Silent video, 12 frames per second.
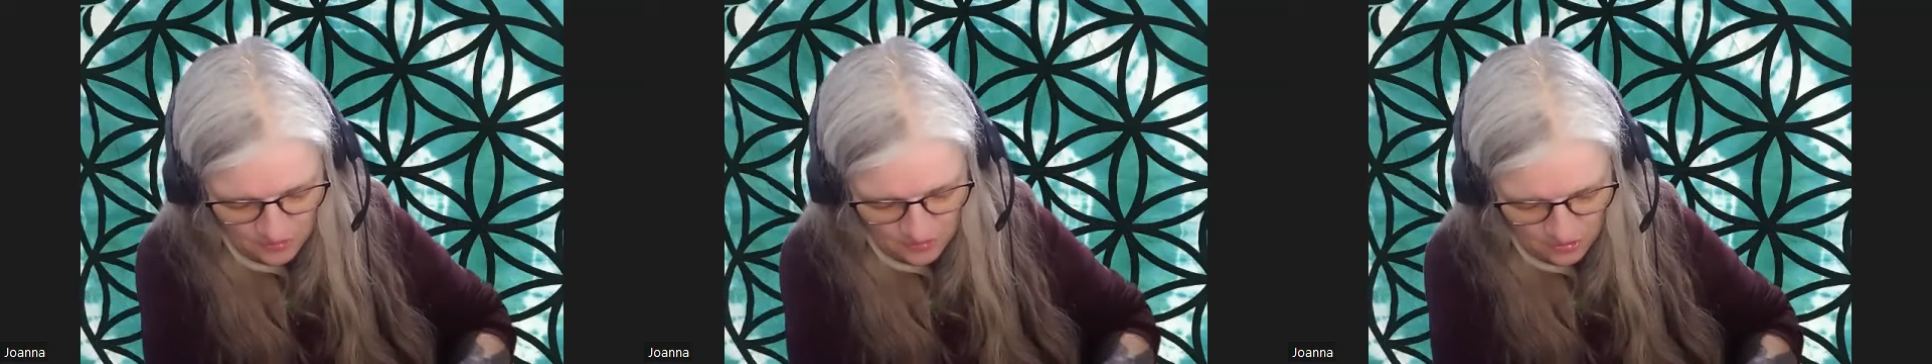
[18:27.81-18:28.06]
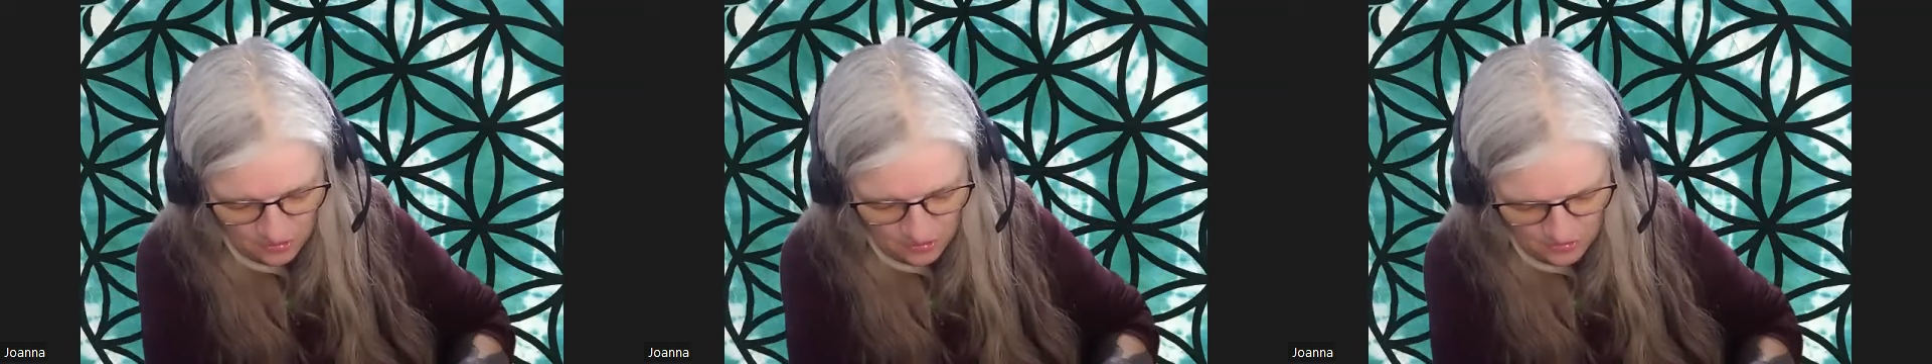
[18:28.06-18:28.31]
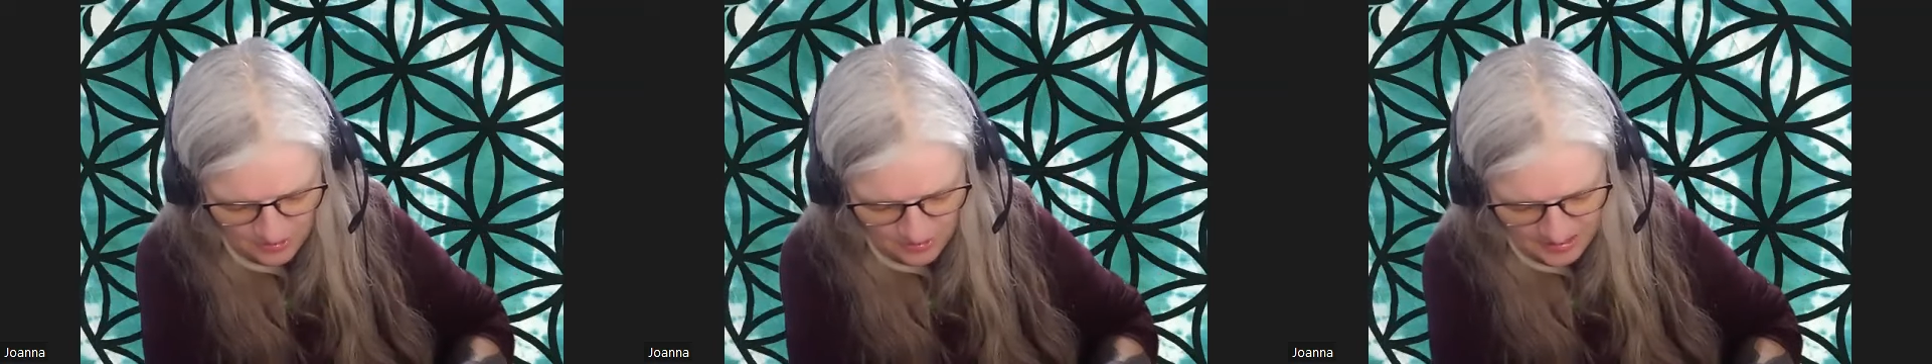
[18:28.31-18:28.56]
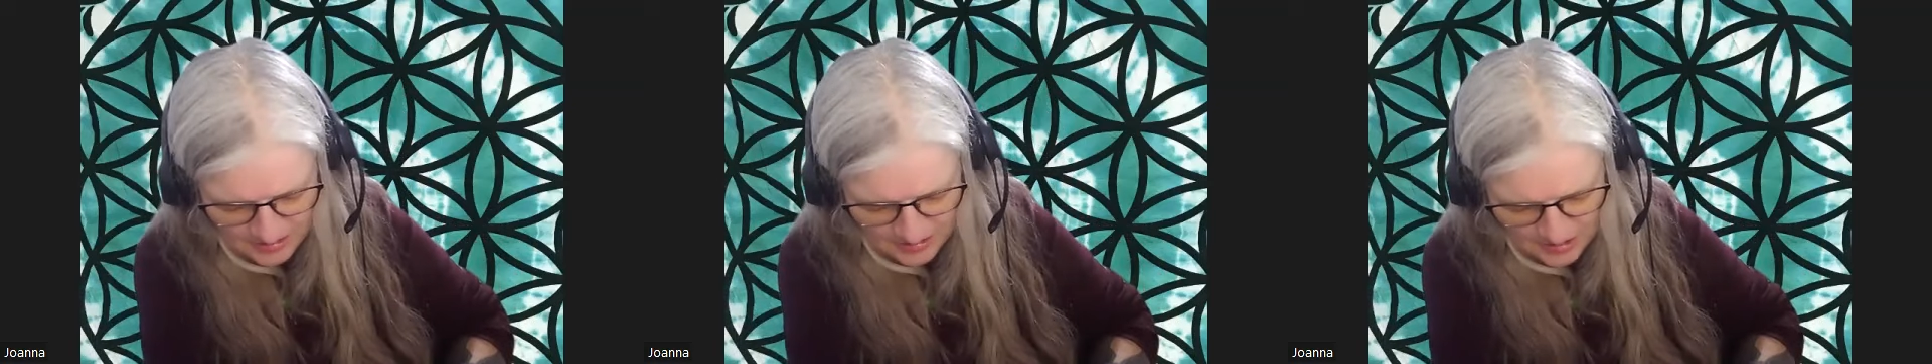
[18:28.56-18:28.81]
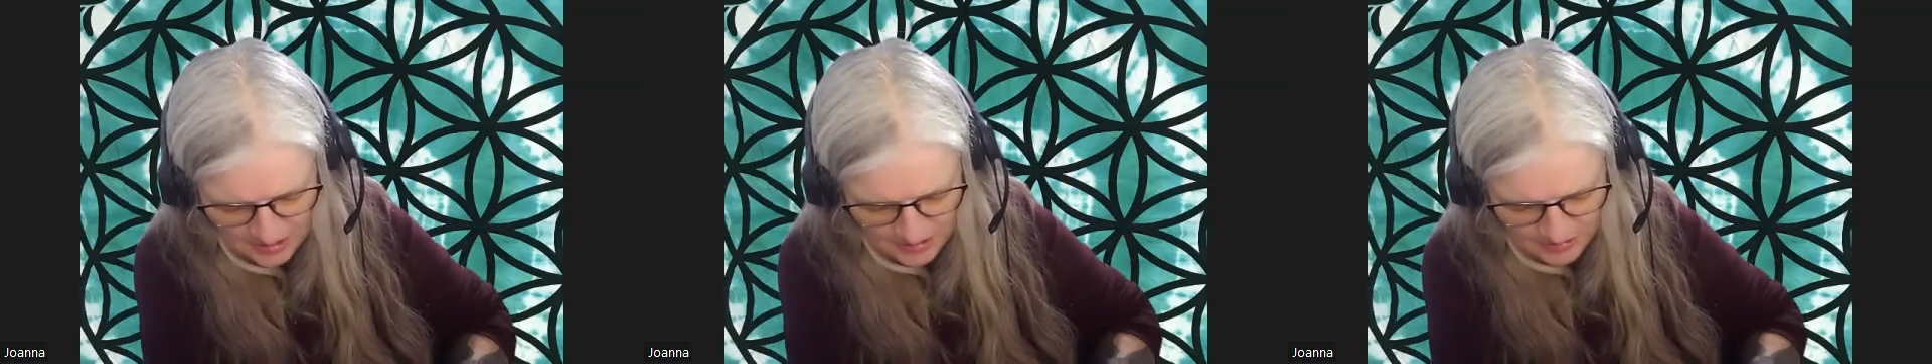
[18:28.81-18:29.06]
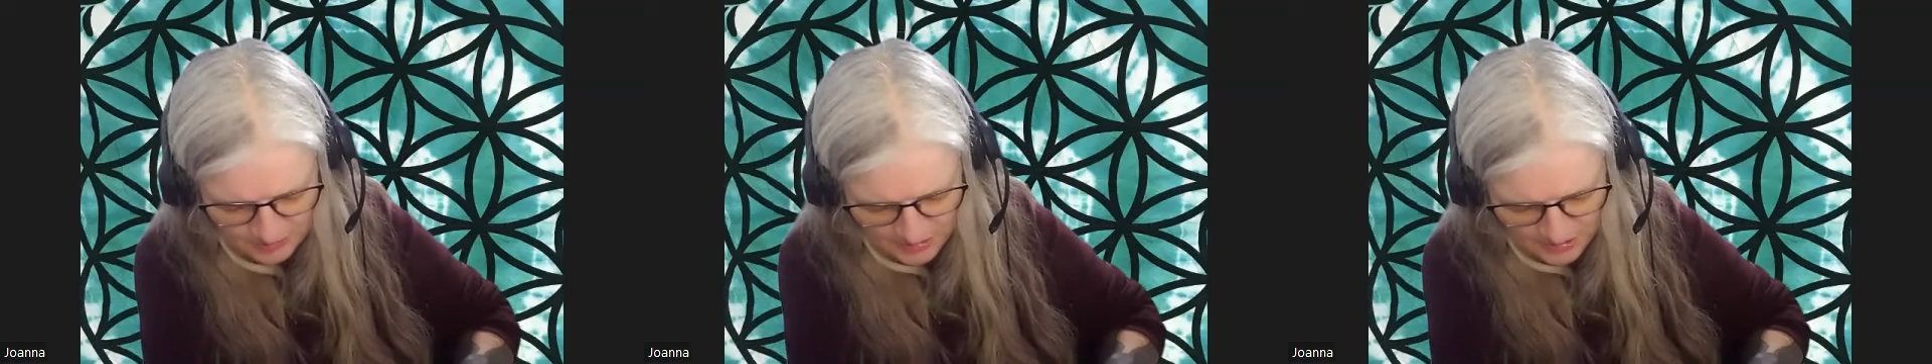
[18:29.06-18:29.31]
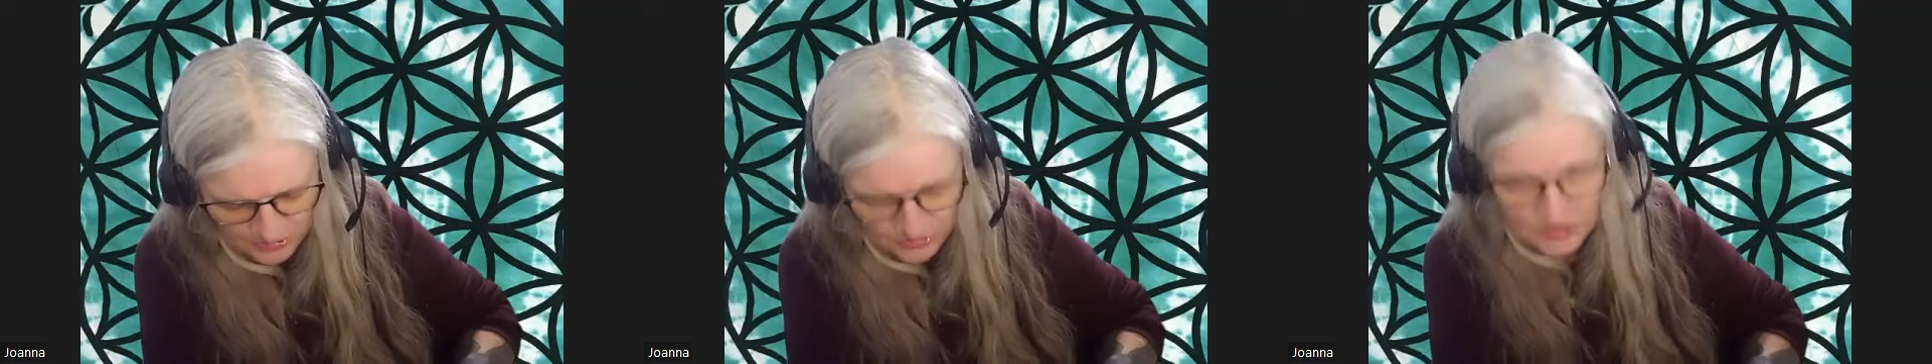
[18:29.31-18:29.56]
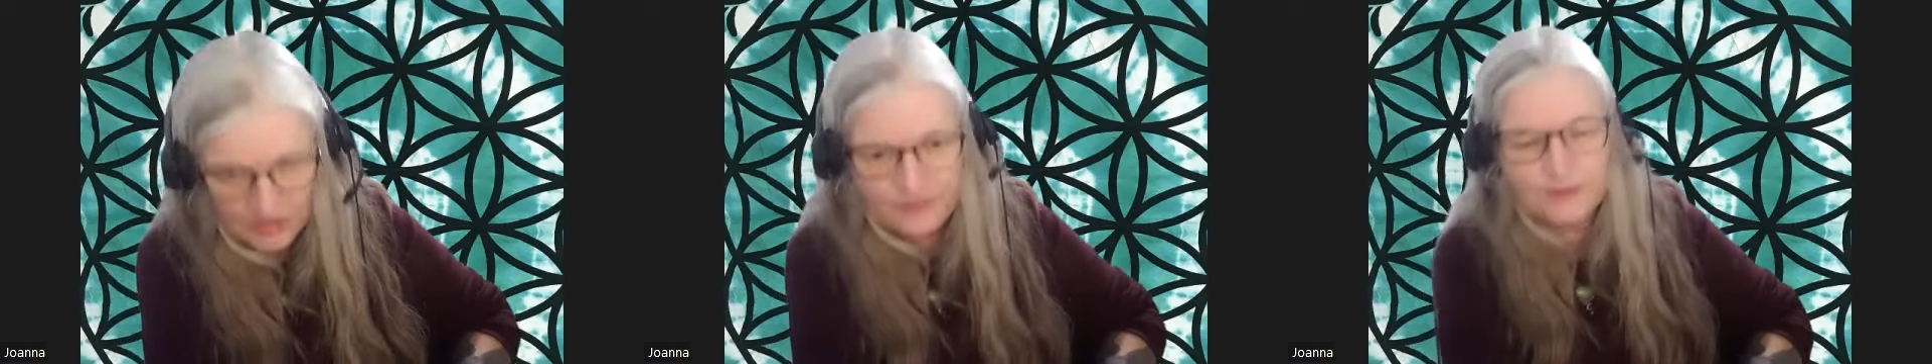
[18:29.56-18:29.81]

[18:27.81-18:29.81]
all 89 pages of